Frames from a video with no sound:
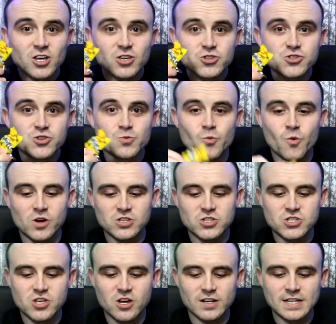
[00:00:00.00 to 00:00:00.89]
somewhat
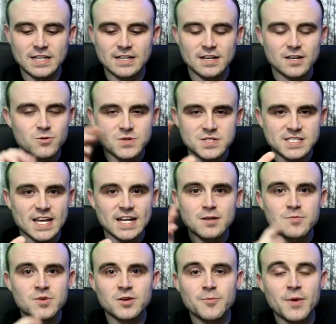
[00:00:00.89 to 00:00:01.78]
solid, and he was
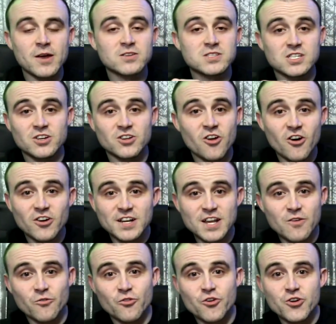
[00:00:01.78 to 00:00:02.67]
telling me about it and I'd
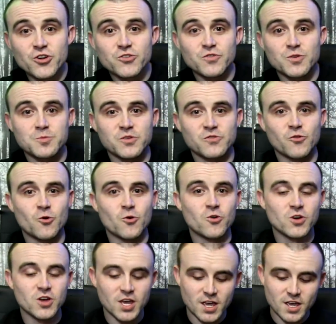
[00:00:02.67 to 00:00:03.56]
never heard of it
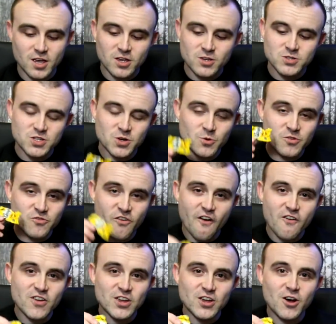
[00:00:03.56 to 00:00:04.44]
before, so he
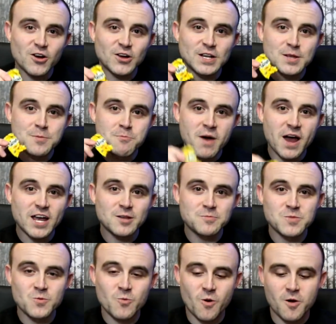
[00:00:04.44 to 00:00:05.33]
very kindly
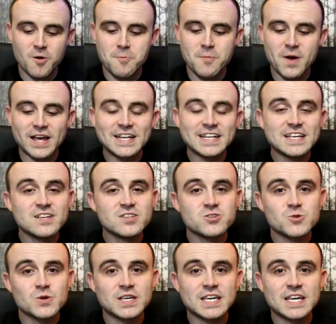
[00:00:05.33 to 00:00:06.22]
made me one, made it
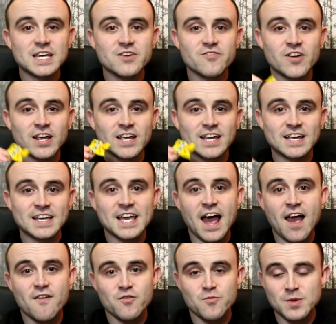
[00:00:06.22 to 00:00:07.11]
into a keyring and
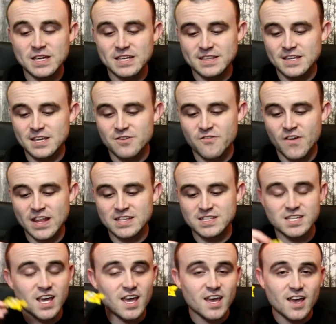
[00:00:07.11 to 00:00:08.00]
gave it me at the
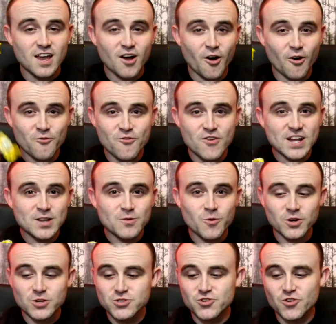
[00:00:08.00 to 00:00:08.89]
event. I really
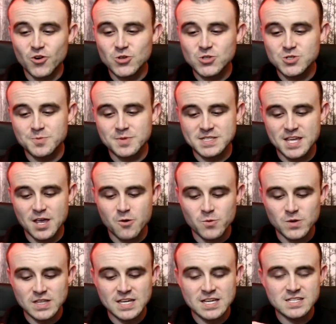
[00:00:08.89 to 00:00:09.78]
want to try something
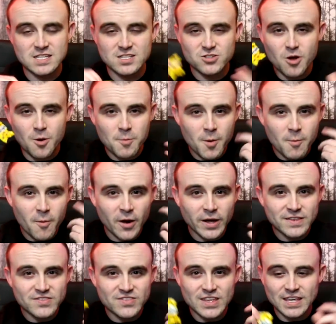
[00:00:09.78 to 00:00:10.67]
out with these. It's got my
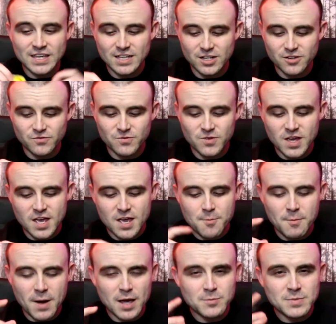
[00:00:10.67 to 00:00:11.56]
mind thinking of
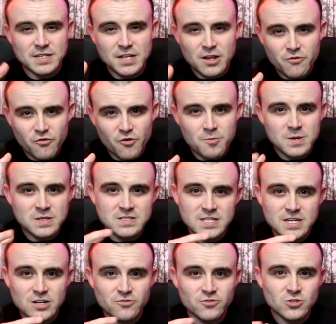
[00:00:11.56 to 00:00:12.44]
maybe different
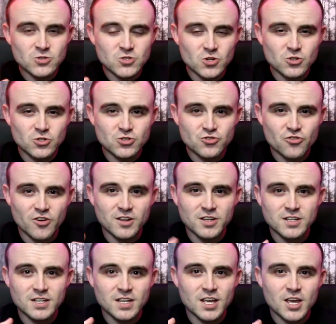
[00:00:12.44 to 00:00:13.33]
materials I could try
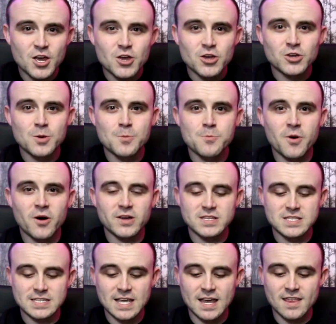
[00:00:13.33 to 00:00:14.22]
and combine
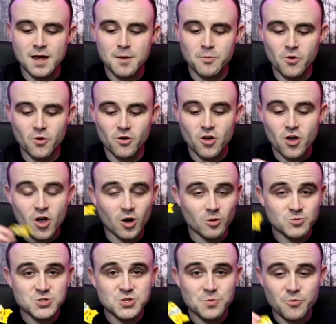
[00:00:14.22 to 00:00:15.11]
together, but
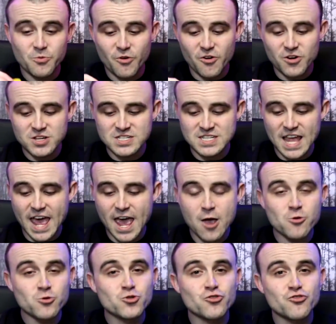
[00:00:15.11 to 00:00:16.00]
I'm surprised at
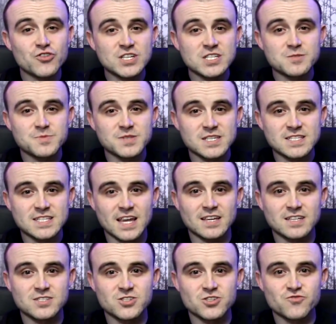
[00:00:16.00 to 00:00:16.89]
how crisp the
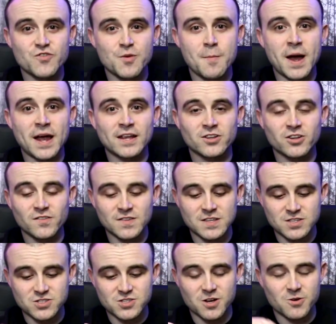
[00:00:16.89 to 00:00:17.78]
text has remained on
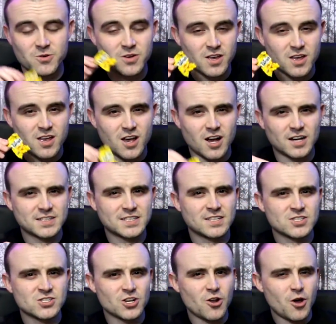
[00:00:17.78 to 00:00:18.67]
this, so I
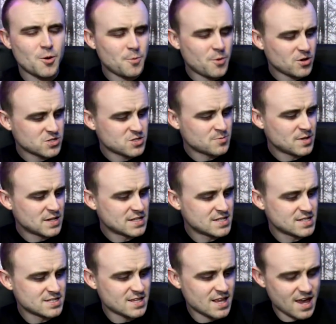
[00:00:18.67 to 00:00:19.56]
think there's a lot of
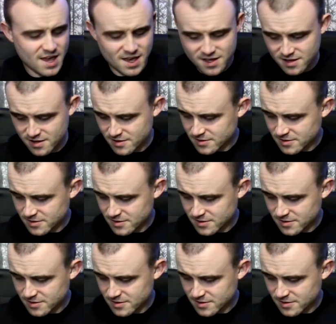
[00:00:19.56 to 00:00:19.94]
possibilities there.